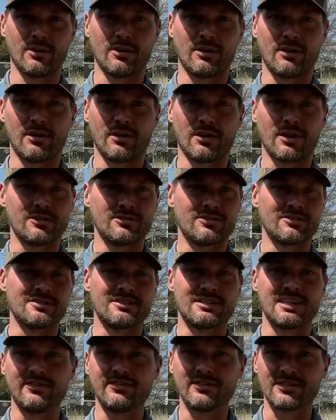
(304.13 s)
along and
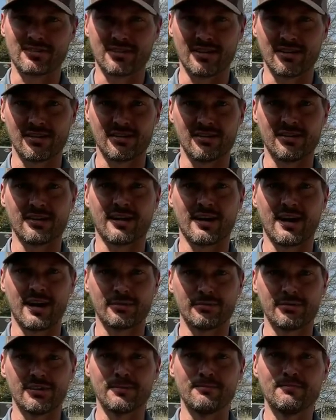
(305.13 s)
just devastated the
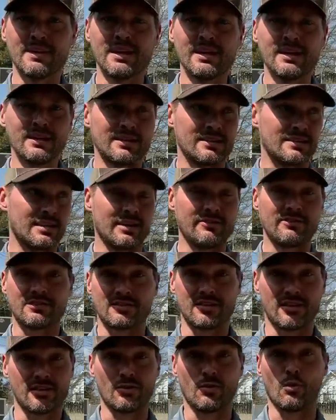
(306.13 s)
economy,
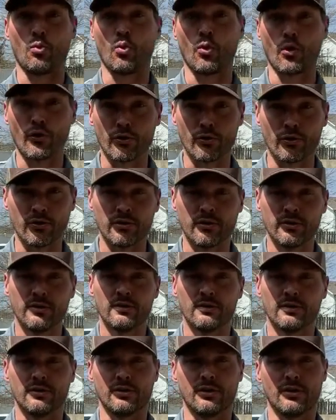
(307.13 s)
devastated the world,
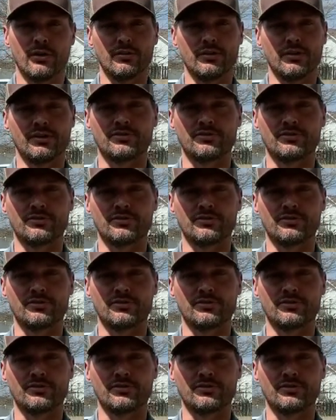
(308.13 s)
you know?